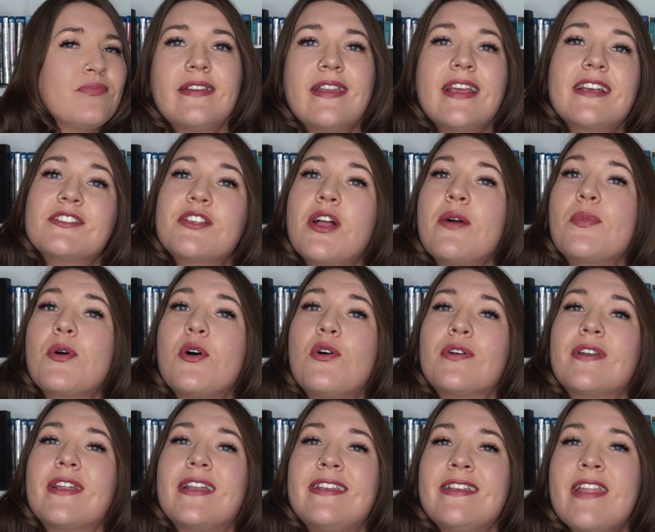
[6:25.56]
Next up
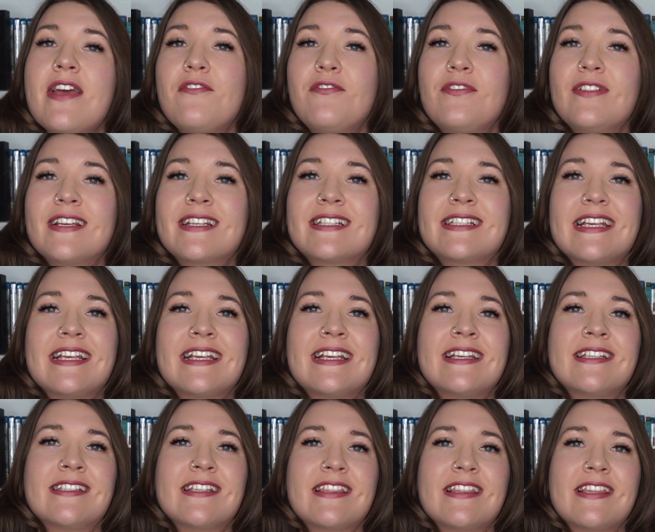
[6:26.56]
on Netflix
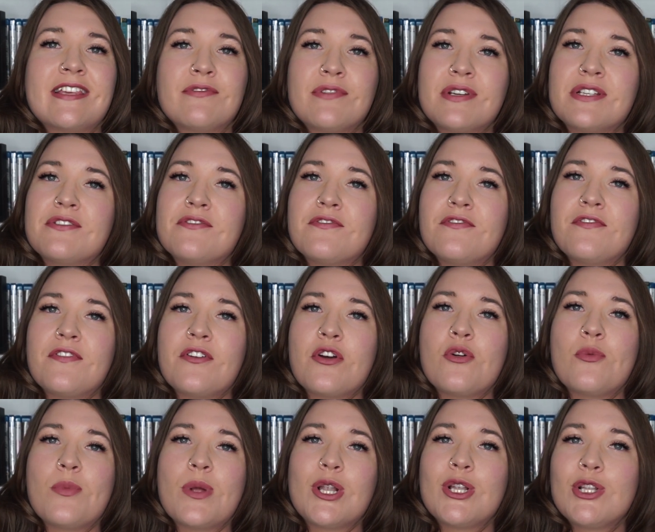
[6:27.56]
is the recent
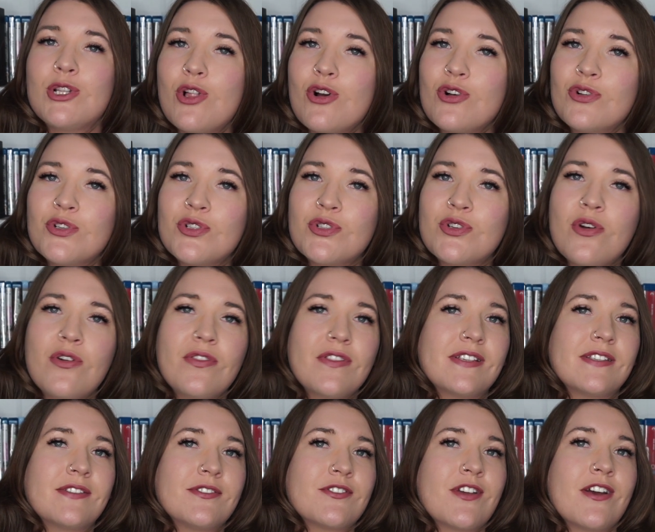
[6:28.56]
film Long Shot.
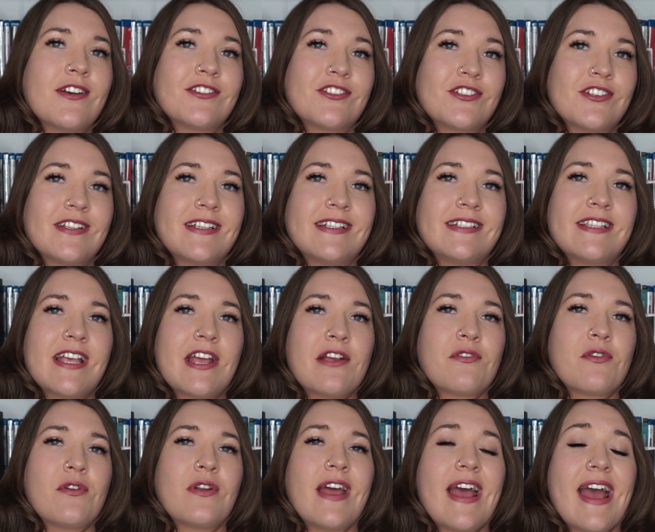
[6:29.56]
This stars Charlize
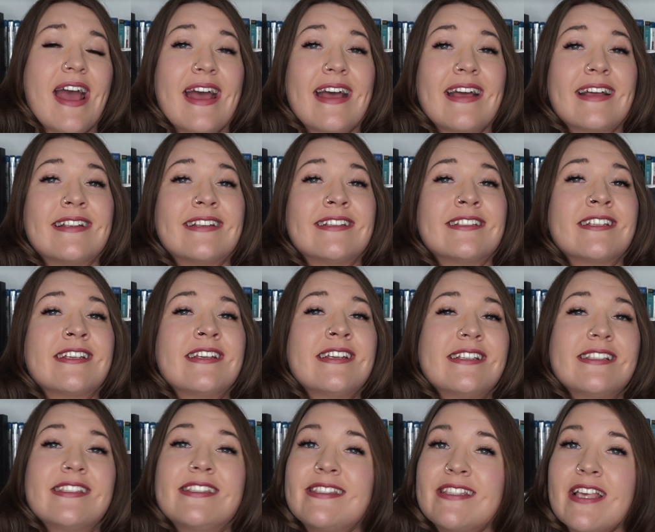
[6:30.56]
Theron and
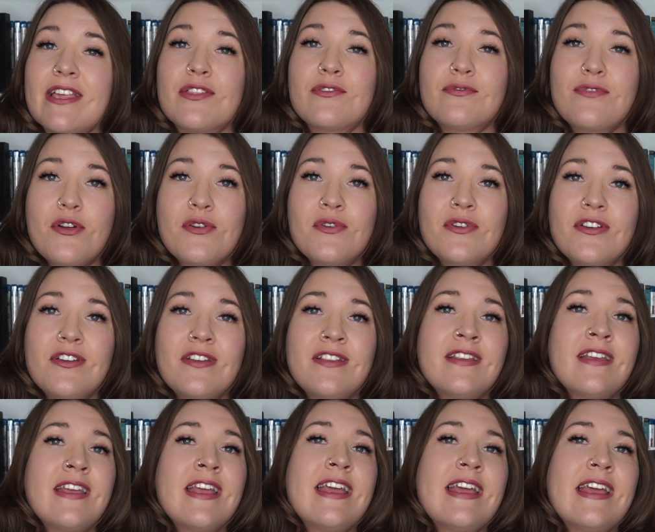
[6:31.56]
Seth Rogen.